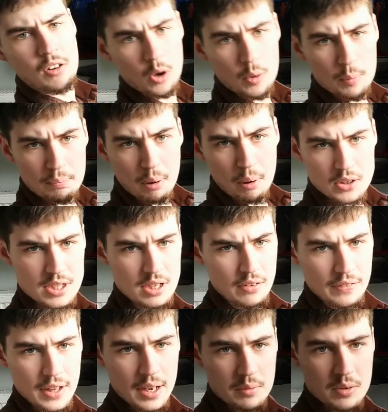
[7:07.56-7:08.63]
her whole body
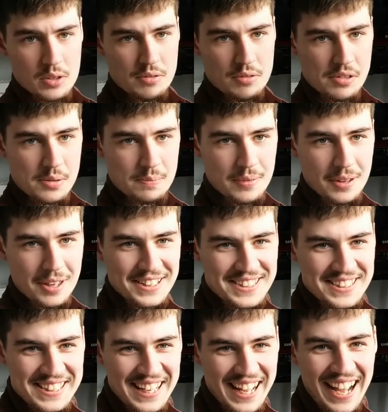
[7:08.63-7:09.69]
on there, which was
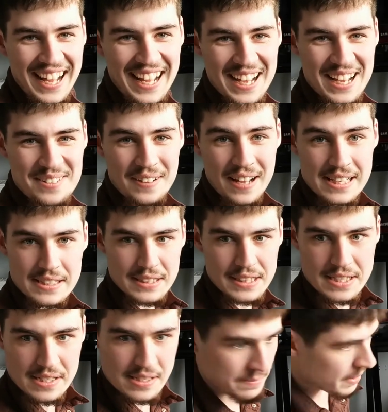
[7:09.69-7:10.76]

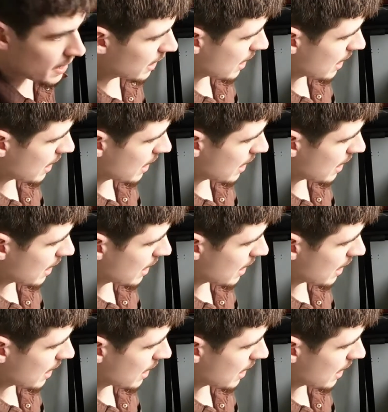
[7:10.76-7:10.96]
fascinating.